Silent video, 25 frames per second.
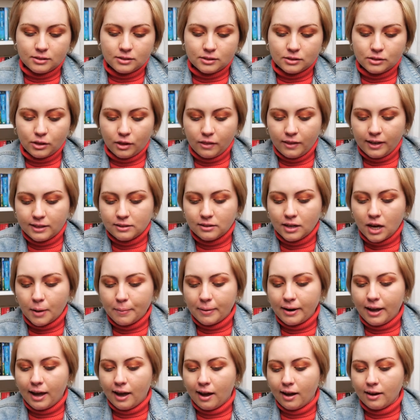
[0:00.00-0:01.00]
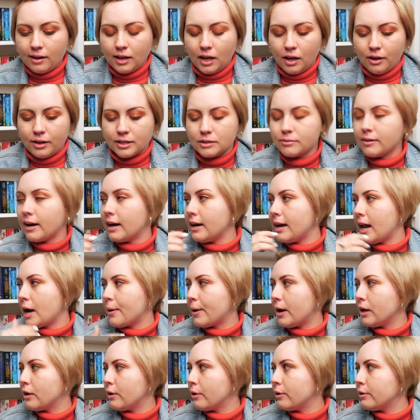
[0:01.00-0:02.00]
So these will come in handy because right now
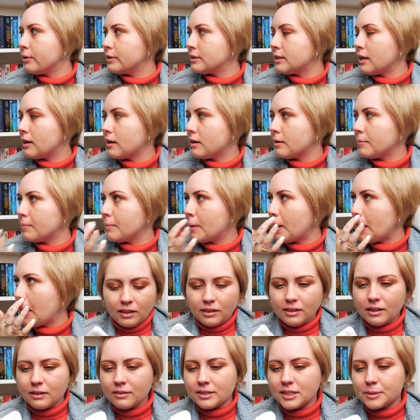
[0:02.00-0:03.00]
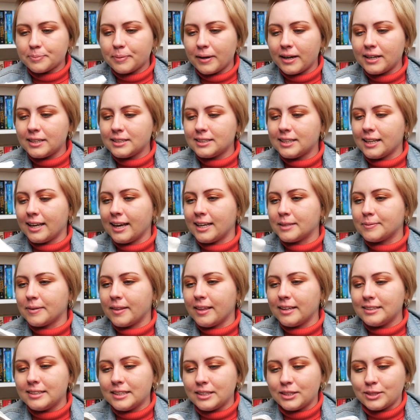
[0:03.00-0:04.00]
I use um, little sponge things, but
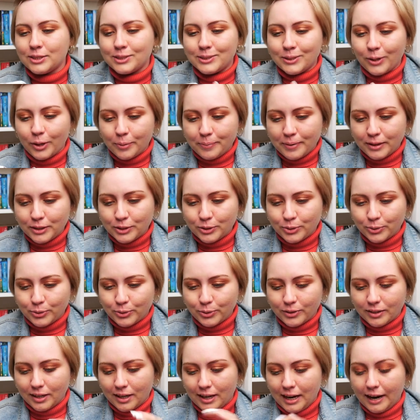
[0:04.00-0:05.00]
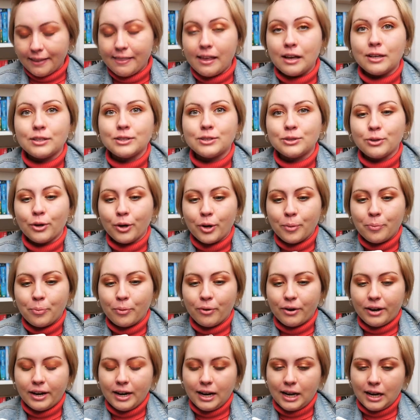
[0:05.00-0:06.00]
this is so much cooler and they're so
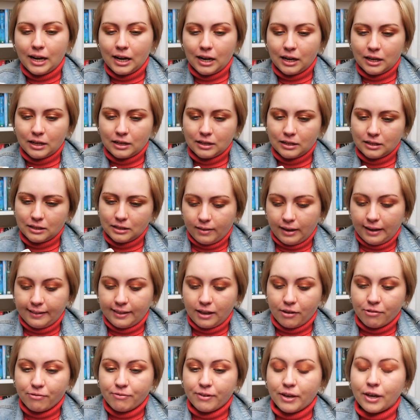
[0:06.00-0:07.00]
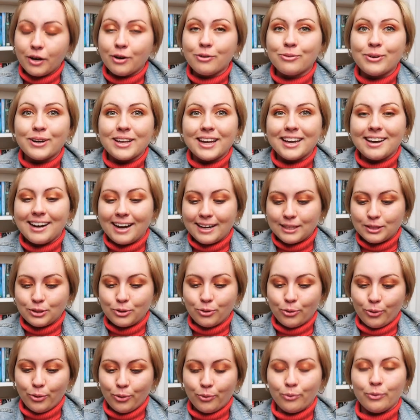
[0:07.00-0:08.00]
pretty and they feel really nice
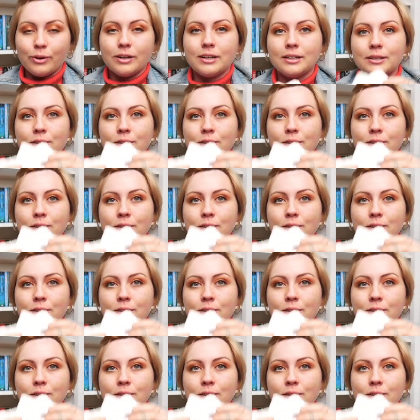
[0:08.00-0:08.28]
too.